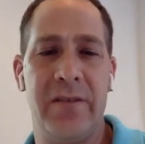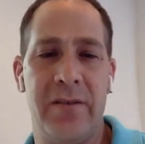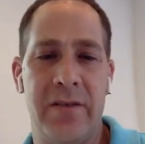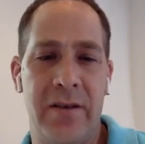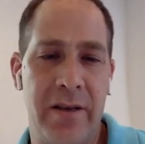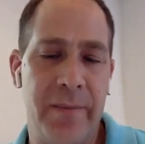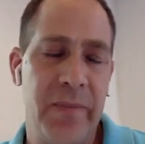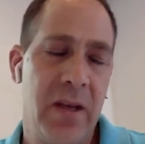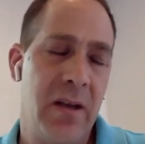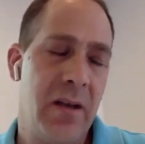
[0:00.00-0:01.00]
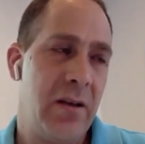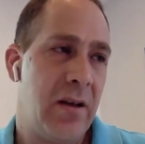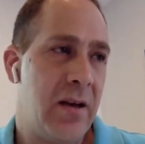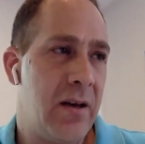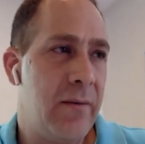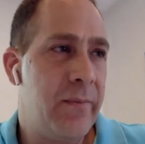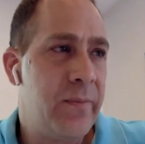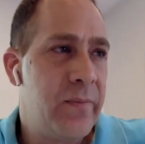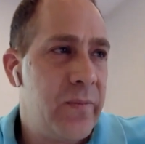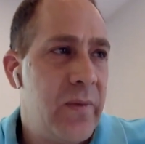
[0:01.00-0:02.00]
research area,
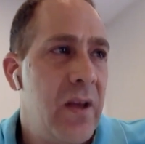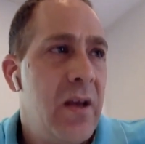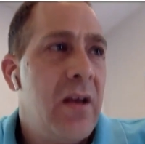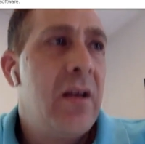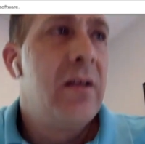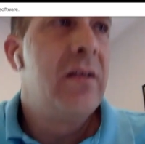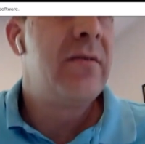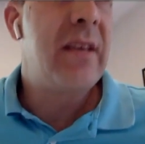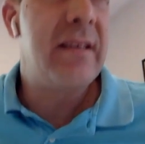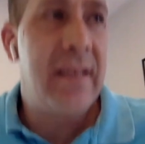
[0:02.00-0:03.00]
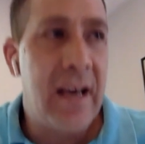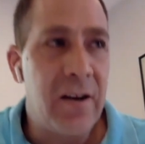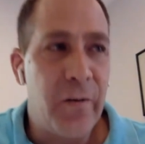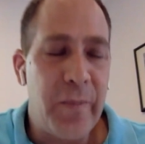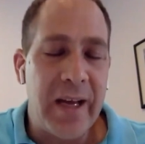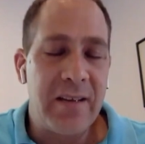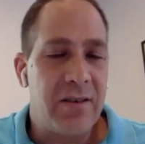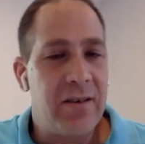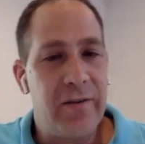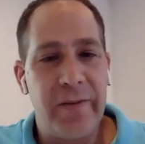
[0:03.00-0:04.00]
um, testing out if
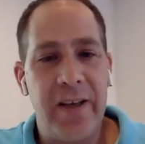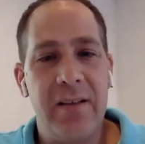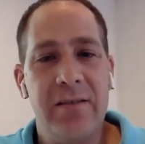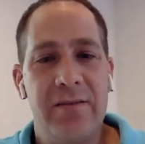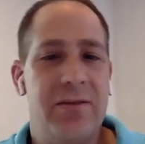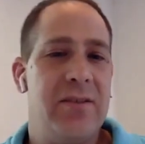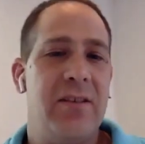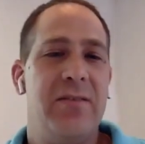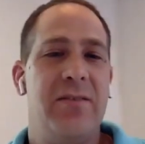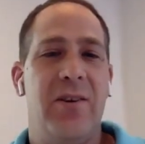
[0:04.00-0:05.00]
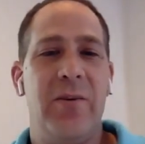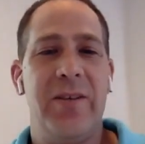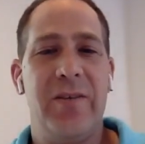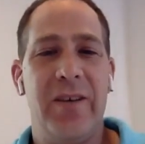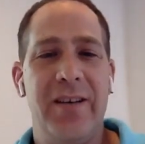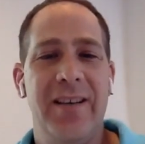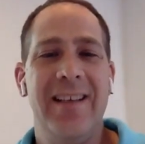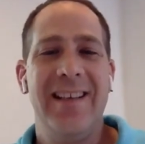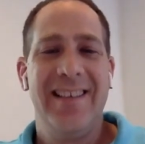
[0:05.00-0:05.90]
banks are going to fail, which is always fun.